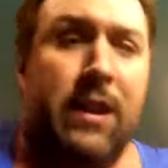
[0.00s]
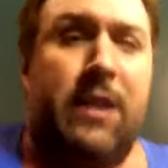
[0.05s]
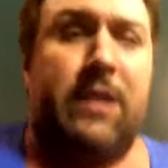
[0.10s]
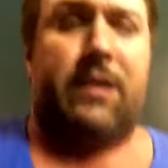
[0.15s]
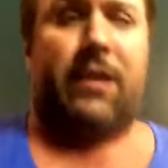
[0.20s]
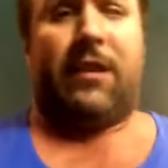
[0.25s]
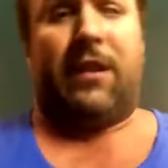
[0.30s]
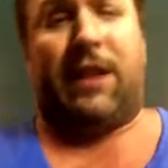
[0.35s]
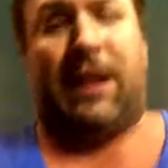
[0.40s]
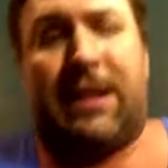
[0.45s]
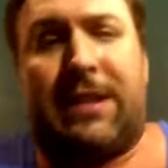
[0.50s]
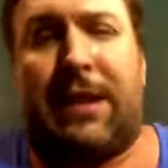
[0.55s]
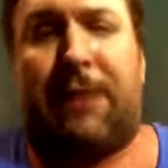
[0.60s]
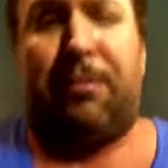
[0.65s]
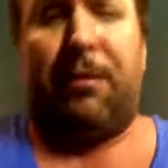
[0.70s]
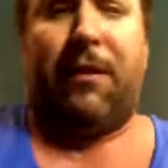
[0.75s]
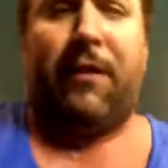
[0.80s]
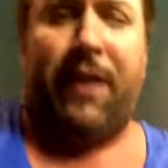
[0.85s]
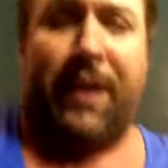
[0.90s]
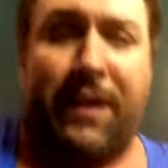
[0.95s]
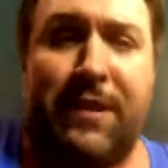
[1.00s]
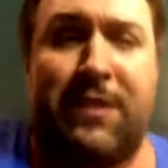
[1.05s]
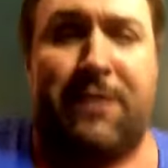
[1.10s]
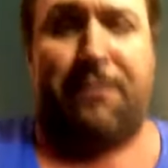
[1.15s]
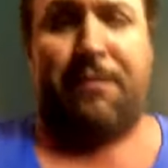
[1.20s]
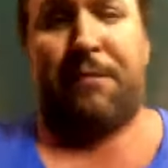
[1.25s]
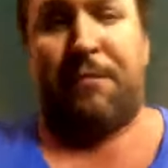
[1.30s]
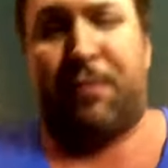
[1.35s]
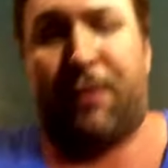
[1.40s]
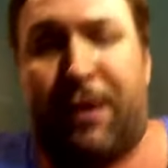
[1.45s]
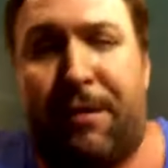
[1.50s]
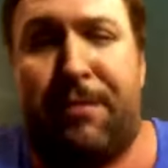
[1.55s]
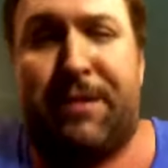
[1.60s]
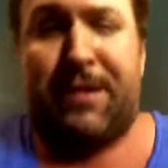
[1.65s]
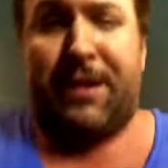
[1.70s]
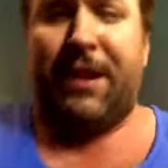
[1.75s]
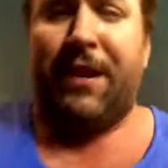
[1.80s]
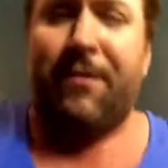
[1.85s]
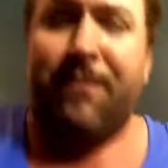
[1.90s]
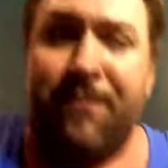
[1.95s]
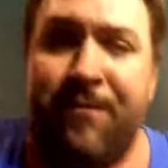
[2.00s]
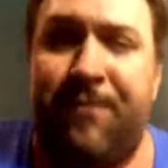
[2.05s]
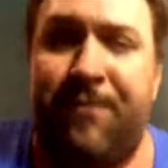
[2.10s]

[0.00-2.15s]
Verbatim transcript: So the last couple of days have been pretty busy.